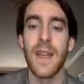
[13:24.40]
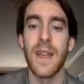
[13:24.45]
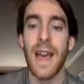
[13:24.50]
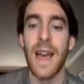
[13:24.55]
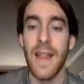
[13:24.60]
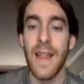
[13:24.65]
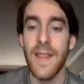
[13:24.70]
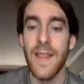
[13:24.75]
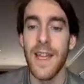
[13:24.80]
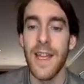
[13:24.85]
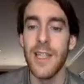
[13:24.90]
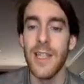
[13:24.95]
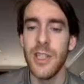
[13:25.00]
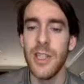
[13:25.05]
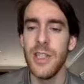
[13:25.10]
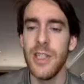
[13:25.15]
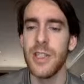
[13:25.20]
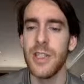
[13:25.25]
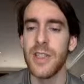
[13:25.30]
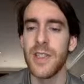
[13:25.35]
And then
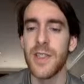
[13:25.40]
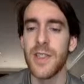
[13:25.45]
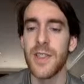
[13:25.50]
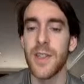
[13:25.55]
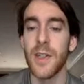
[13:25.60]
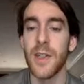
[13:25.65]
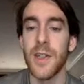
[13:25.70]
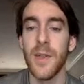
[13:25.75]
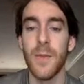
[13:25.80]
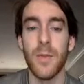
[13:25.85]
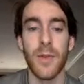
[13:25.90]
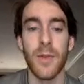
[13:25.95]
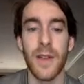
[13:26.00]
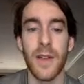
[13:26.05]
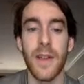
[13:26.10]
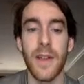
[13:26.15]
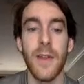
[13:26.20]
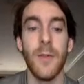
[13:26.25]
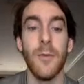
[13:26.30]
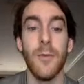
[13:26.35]
she just started
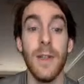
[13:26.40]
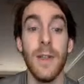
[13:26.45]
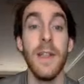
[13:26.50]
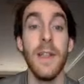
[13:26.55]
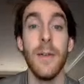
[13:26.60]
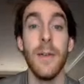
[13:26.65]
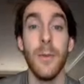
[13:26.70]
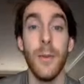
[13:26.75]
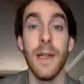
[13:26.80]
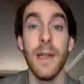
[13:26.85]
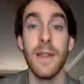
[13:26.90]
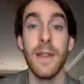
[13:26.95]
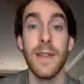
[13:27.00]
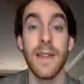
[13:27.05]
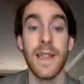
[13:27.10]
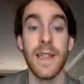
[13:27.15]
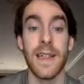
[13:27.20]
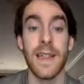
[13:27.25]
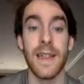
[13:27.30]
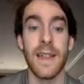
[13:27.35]
breathing really
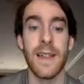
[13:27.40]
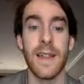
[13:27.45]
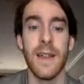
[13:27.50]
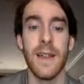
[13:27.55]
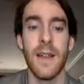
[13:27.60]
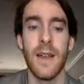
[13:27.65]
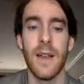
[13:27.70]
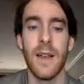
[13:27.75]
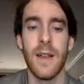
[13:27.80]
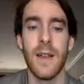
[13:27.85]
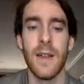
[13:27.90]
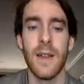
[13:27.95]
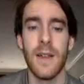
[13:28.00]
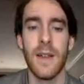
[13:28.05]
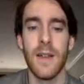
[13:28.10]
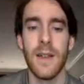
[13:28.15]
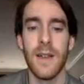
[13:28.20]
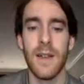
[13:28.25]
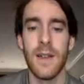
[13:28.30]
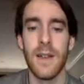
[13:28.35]
weirdly.
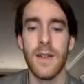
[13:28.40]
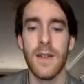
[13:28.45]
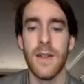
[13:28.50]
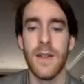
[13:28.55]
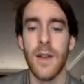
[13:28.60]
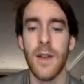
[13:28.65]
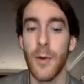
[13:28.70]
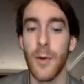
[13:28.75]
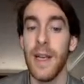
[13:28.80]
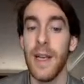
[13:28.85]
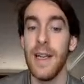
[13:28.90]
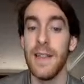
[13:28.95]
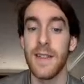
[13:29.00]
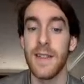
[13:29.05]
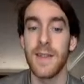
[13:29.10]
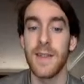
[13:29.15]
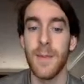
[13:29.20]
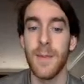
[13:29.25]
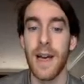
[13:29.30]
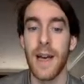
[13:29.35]
Okay,
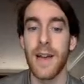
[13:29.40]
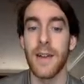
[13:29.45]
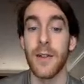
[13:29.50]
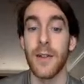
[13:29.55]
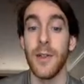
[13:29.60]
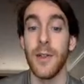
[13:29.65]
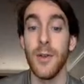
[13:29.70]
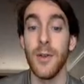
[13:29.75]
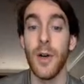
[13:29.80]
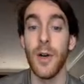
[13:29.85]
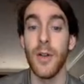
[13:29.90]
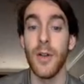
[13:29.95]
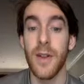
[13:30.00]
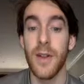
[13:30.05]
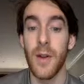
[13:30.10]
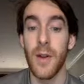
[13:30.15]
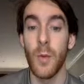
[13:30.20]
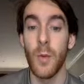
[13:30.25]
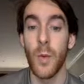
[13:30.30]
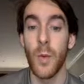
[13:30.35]
doesn't matter. You call
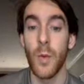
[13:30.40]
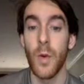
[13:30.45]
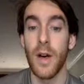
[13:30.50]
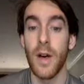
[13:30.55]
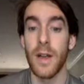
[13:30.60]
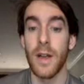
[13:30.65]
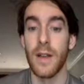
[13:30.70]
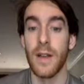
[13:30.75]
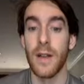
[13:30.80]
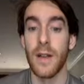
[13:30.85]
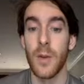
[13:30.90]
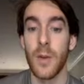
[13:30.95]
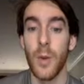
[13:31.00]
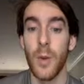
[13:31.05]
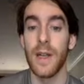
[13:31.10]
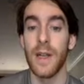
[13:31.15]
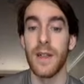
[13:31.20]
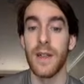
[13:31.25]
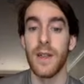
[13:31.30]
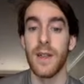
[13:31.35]
911.
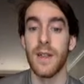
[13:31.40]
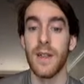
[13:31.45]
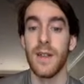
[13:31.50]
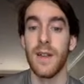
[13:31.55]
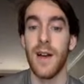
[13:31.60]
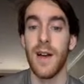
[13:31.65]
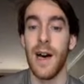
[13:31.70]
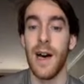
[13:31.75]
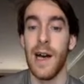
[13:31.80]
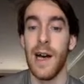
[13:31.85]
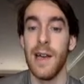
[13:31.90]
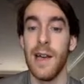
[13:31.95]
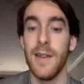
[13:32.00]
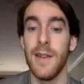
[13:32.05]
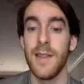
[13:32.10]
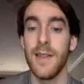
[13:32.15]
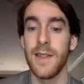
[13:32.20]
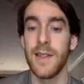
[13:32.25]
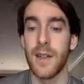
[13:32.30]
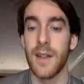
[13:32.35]
Quick. I'll
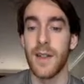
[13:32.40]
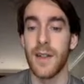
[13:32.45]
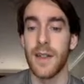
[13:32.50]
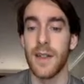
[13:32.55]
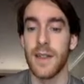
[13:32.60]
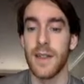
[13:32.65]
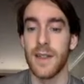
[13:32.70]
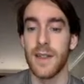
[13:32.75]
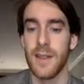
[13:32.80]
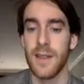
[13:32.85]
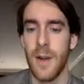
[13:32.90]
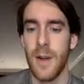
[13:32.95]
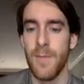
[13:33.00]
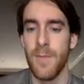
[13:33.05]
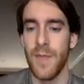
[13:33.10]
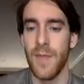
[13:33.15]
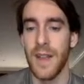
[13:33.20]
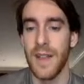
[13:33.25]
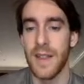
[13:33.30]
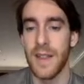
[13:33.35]
start.
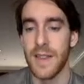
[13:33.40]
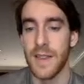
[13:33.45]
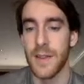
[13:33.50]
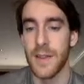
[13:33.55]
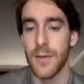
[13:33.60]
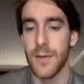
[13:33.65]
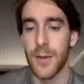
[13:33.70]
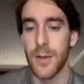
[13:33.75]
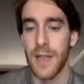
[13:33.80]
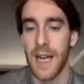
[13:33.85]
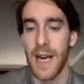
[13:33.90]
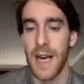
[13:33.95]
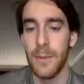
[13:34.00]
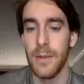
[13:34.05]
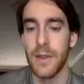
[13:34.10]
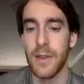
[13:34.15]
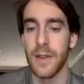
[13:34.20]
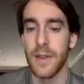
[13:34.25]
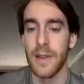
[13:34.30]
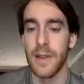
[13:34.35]
And this is a
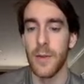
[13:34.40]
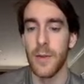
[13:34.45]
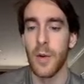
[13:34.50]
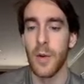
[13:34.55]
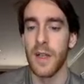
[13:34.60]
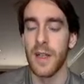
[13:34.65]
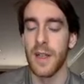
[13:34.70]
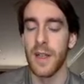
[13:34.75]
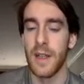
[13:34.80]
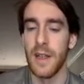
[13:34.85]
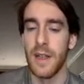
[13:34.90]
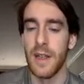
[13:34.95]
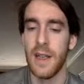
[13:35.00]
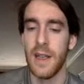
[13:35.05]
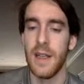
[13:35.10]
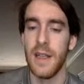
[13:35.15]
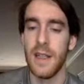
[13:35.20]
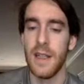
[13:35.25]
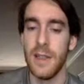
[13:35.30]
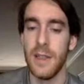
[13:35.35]
vocabulary one.
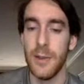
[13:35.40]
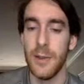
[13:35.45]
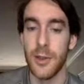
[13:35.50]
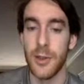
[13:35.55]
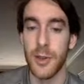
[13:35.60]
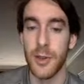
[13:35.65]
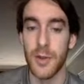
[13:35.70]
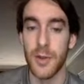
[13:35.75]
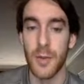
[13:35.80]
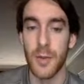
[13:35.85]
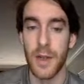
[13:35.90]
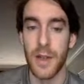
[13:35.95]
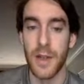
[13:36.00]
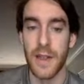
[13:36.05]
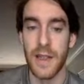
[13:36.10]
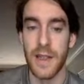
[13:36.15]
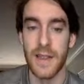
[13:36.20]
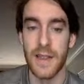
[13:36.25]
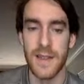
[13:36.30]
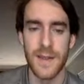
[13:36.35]
You choose one of
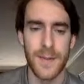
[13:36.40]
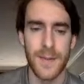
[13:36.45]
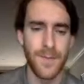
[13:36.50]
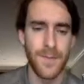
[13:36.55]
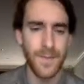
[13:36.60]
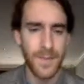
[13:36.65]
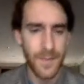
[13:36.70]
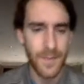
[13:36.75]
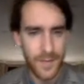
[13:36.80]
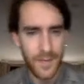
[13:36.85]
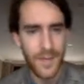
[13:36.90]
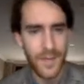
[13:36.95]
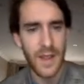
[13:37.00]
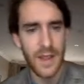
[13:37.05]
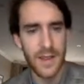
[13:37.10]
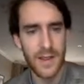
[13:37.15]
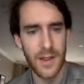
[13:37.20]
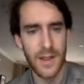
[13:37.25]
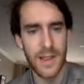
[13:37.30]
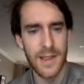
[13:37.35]
these.
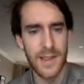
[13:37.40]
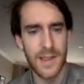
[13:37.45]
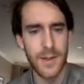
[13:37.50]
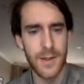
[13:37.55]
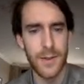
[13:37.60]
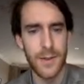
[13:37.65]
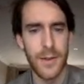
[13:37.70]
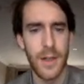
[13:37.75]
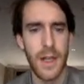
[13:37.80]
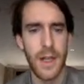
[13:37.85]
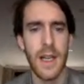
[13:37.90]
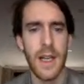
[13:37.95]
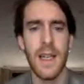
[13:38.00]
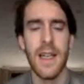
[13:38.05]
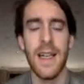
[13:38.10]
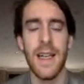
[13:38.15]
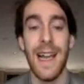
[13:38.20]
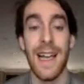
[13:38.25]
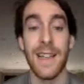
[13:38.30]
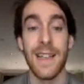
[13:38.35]
So let's do
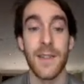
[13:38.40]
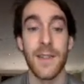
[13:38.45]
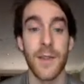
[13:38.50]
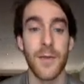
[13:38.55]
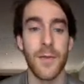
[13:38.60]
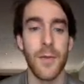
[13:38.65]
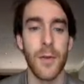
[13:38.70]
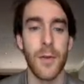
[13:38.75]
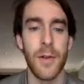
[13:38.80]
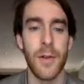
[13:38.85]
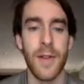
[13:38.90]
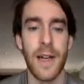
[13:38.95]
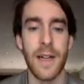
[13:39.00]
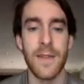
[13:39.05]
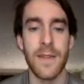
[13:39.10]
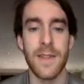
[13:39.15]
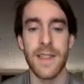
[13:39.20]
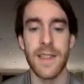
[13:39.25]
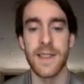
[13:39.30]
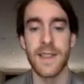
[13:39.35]
answers 4,
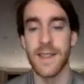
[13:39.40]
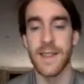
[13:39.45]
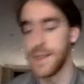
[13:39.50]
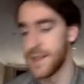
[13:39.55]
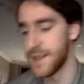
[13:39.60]
5, 6, and